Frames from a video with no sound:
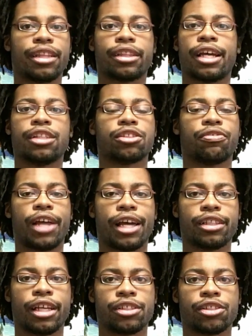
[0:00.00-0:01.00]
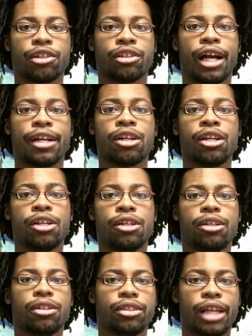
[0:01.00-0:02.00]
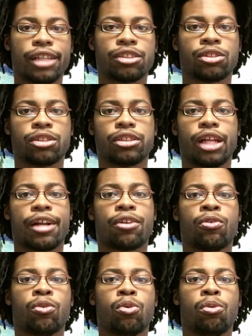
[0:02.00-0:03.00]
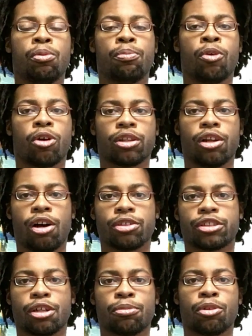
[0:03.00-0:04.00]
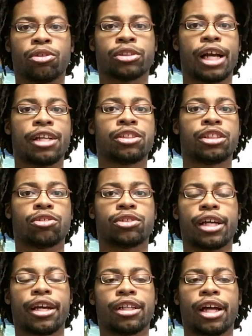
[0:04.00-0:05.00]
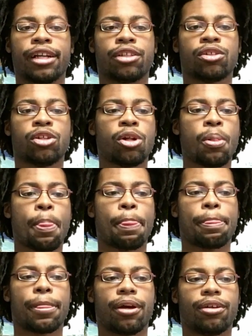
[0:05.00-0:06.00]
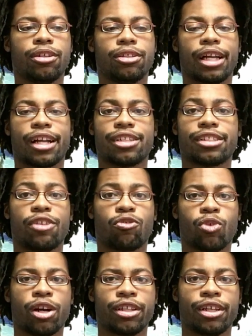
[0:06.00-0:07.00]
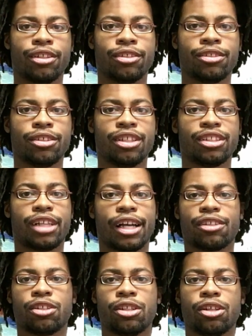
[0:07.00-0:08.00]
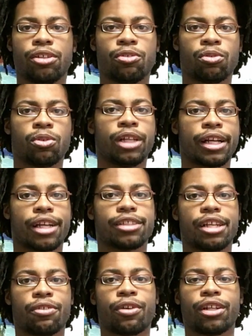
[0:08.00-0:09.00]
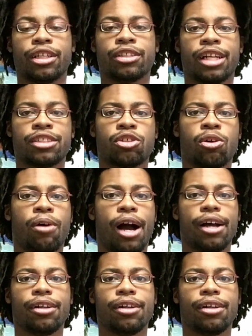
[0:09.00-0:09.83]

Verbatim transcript: things of that nature. Like that's like more long-term goals. Like so say like like I said running, like like I said running, like so